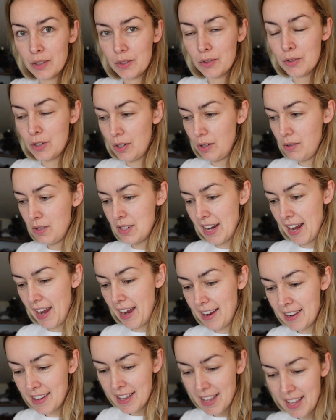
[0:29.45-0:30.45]

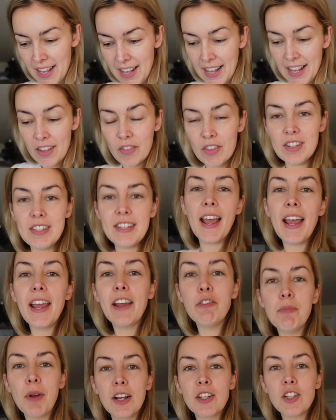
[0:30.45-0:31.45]
Tuesday, the day
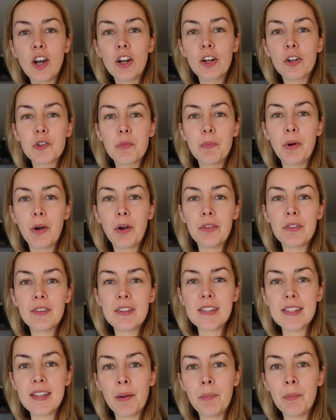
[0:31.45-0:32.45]
of my daughter's birth,
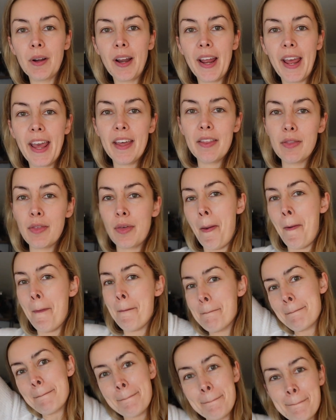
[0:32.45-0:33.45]
December 8th.
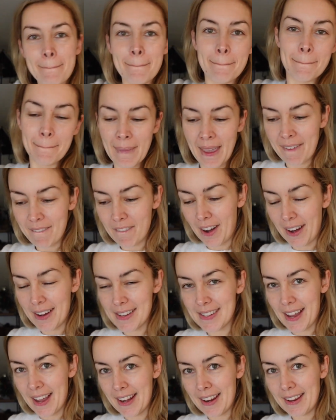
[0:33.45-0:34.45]
Very
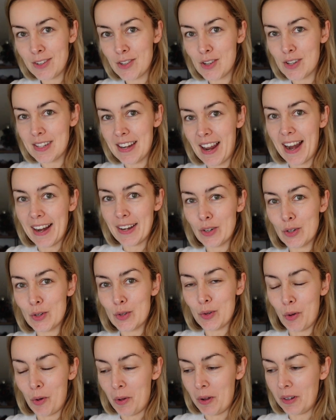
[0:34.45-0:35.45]
exciting, she's nine
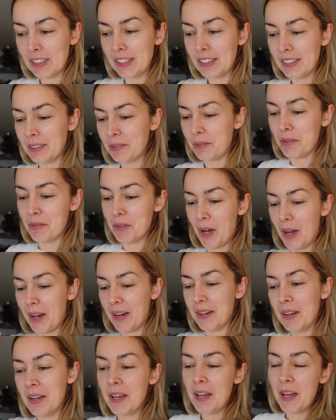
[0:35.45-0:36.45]
years old. We've
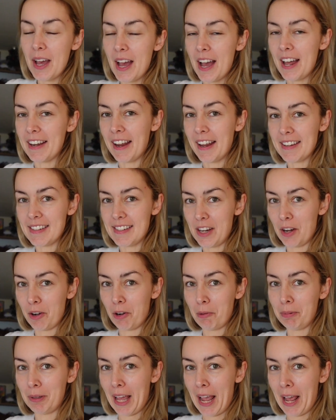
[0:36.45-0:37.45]
got a nice
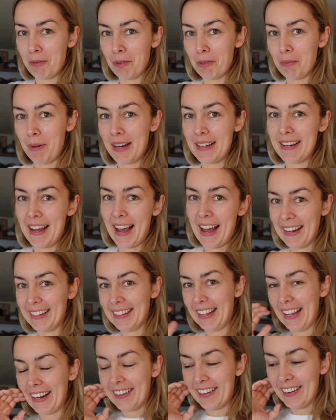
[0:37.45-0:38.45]
dinner planned with my dad
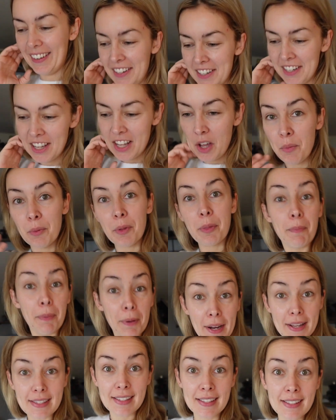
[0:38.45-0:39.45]
later, with
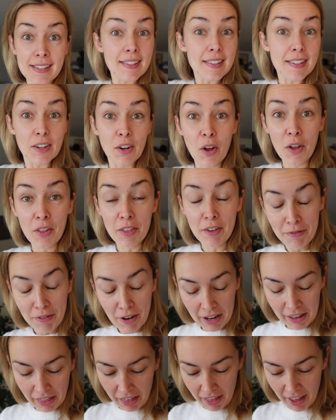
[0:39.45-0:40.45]
presents and all the
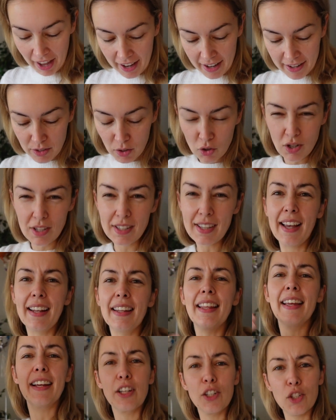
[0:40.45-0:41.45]
fun things. So she's had
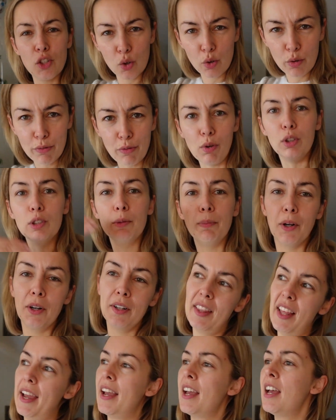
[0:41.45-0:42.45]
like a twofold
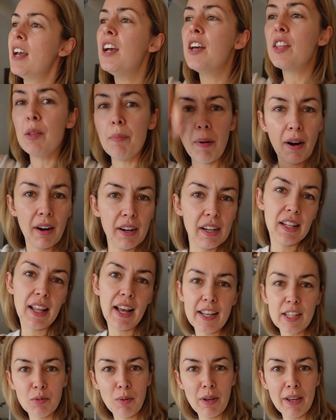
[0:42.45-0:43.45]
birthday. The party
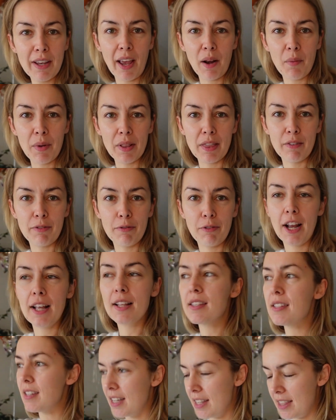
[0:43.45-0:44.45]
last weekend with the
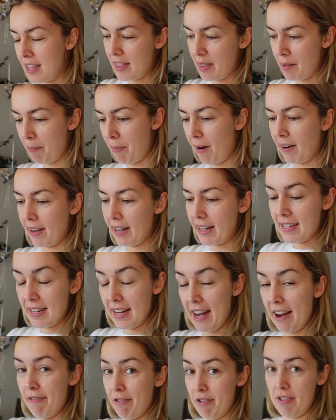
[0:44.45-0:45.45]
friends and then the party
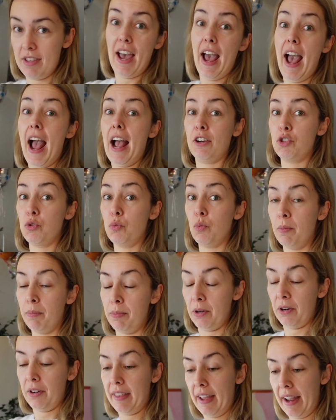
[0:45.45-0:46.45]
today for the actual
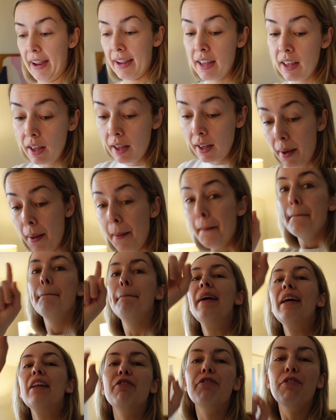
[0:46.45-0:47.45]
birthday.
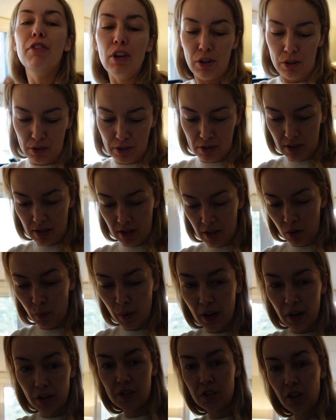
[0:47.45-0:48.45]
But first,
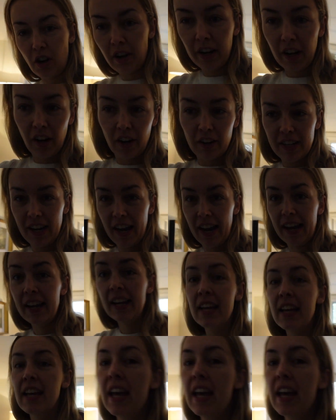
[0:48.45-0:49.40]
we are starting our day.